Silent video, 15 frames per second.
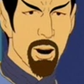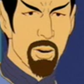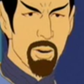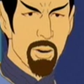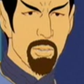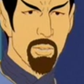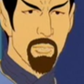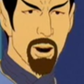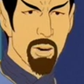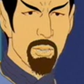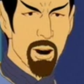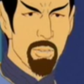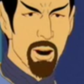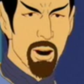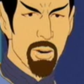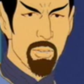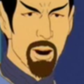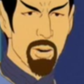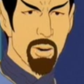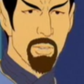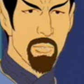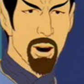and that it does not
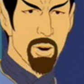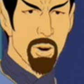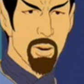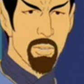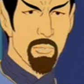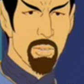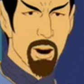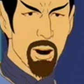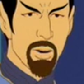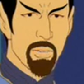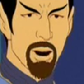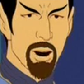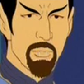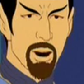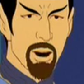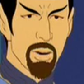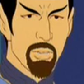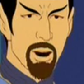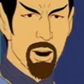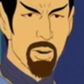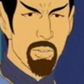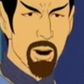exhibit one of the logical
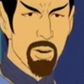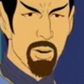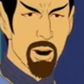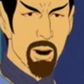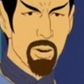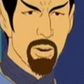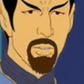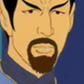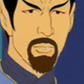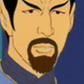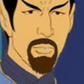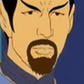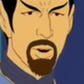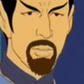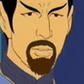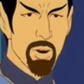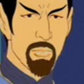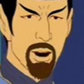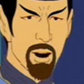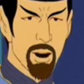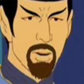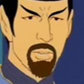fallacies, such as
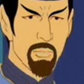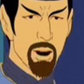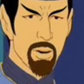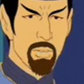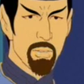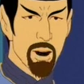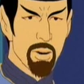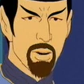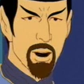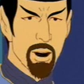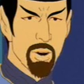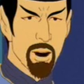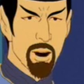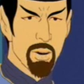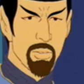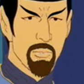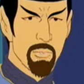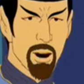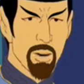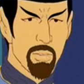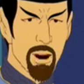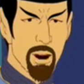argumentum ad verecundiam,
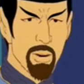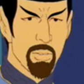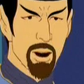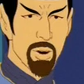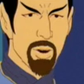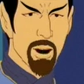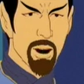the appeal to